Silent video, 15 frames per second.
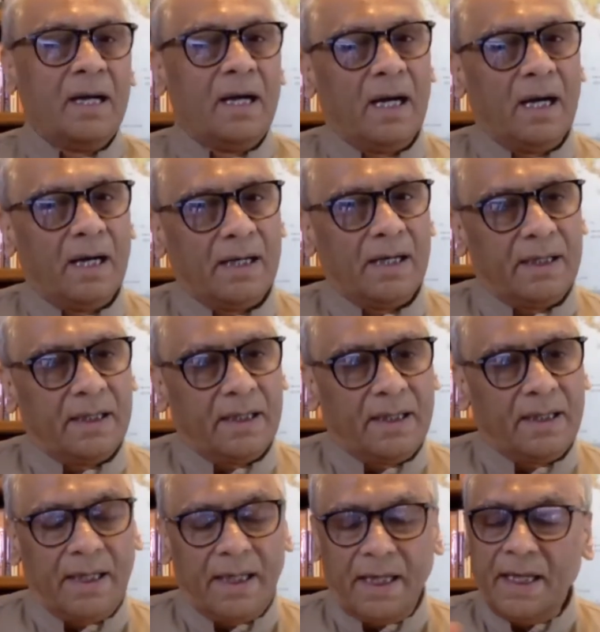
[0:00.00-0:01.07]
uh,
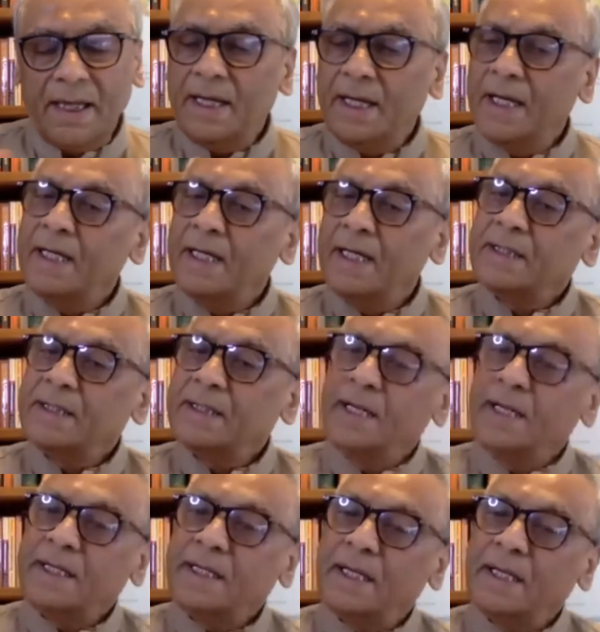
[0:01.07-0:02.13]
it
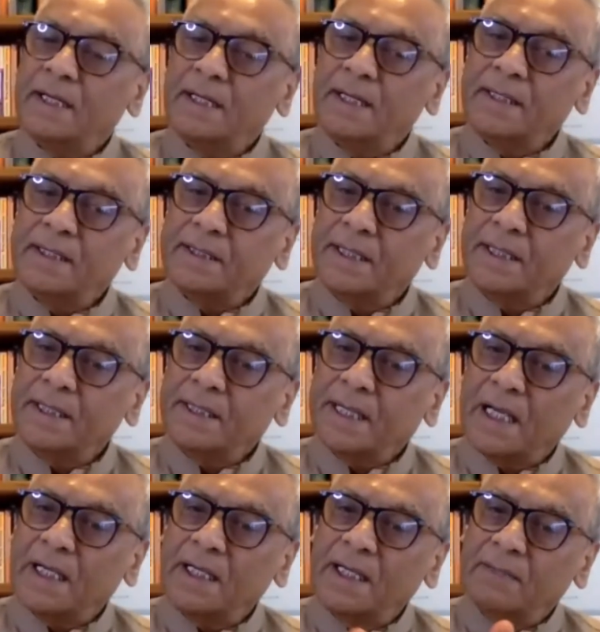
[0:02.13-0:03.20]
it, it,
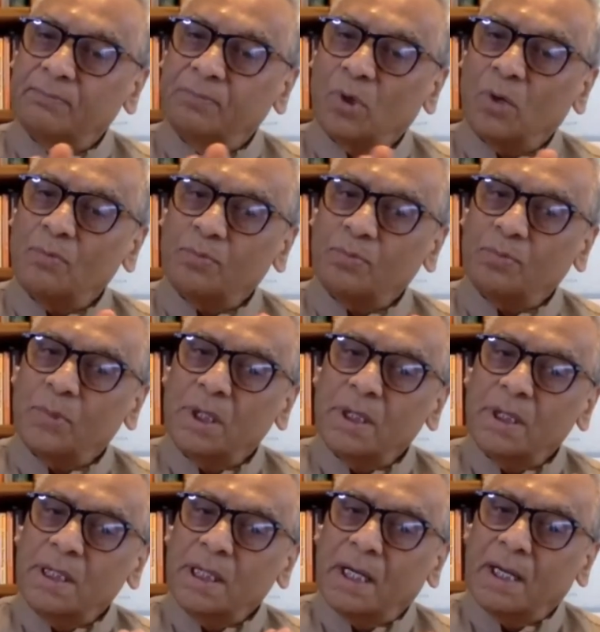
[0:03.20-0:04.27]
it, it from
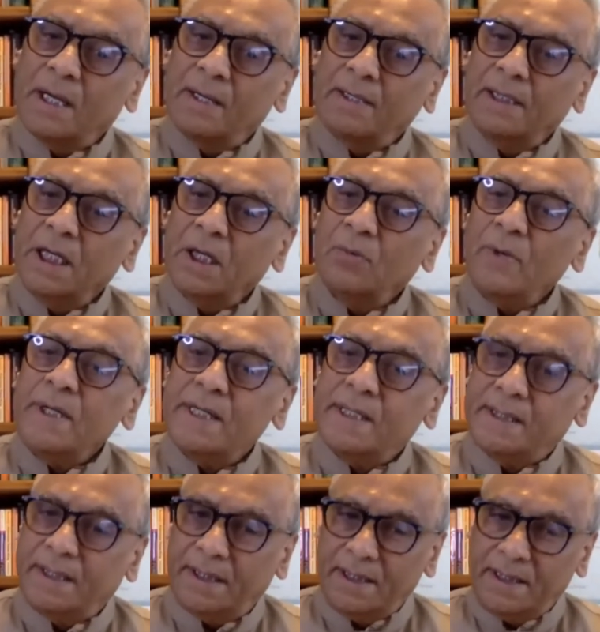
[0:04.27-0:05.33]
uh,
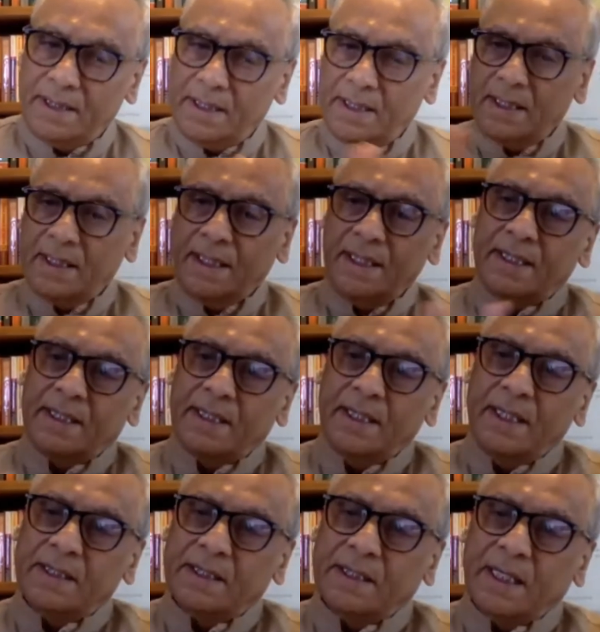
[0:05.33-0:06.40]
liquidity, it,
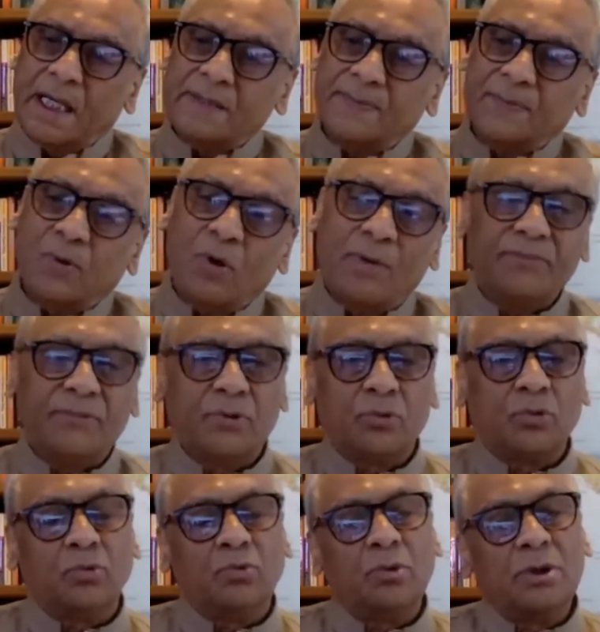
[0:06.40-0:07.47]
it transformed
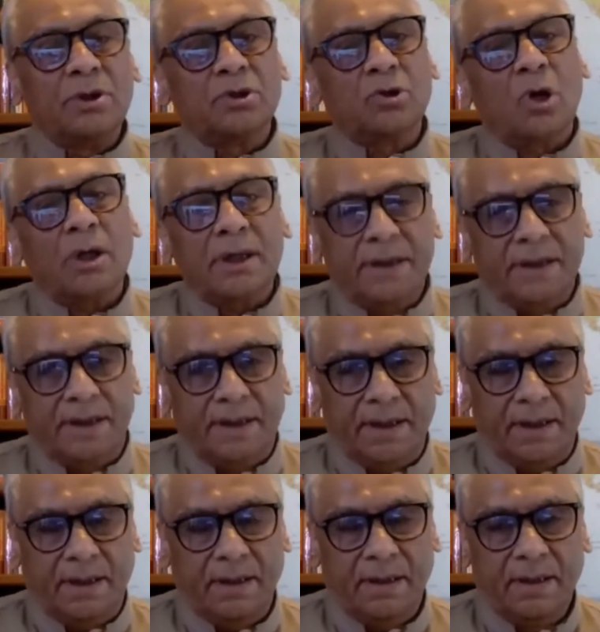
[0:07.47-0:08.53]
to
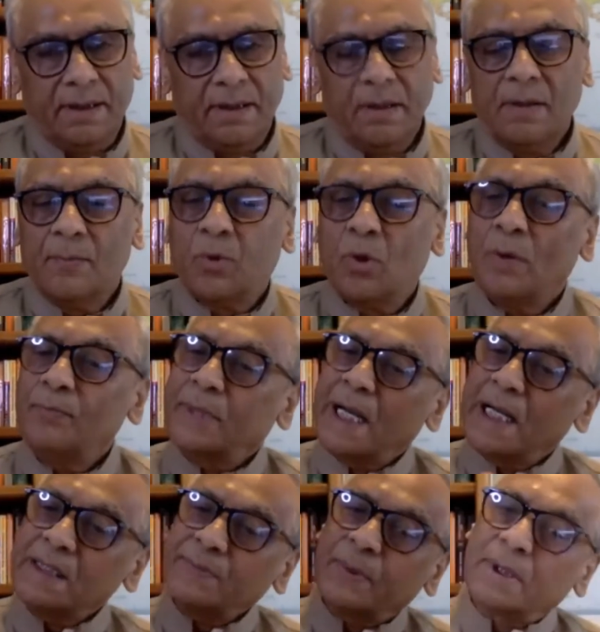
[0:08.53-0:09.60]
solidity. From
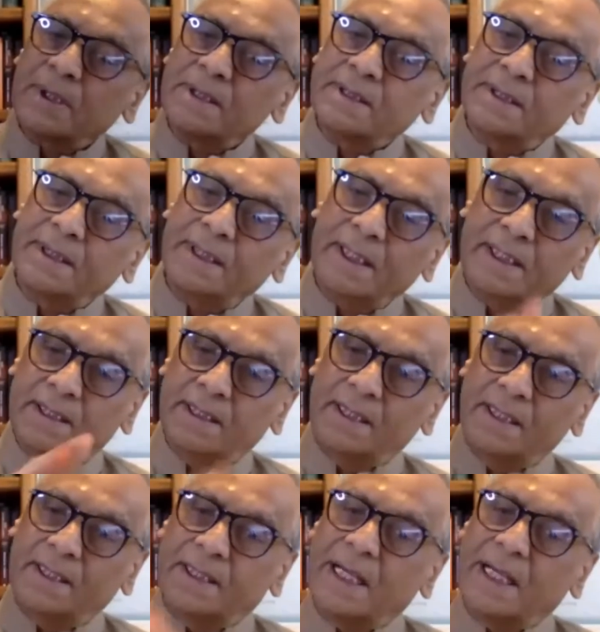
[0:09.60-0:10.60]
transparency, it, it